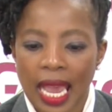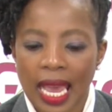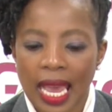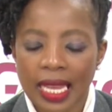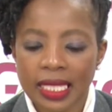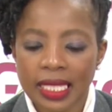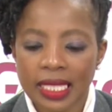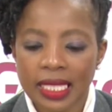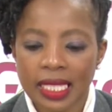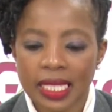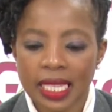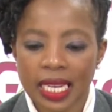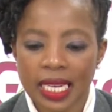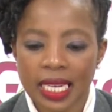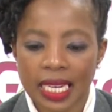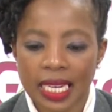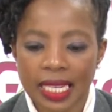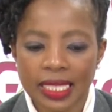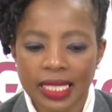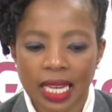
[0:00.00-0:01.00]
and in the
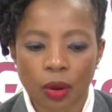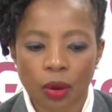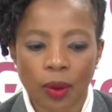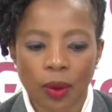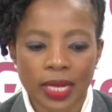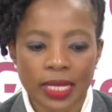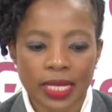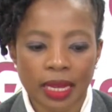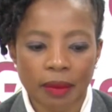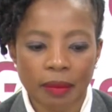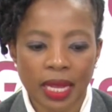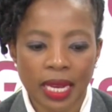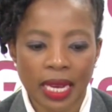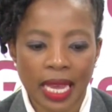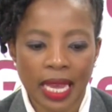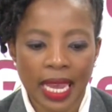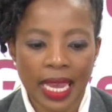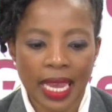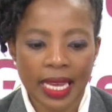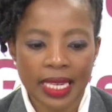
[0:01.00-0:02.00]
greater
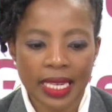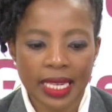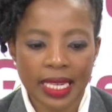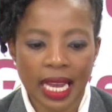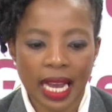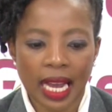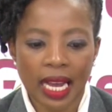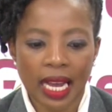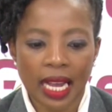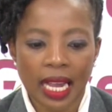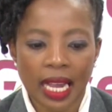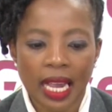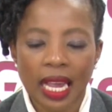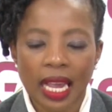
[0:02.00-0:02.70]
KwaNdebele area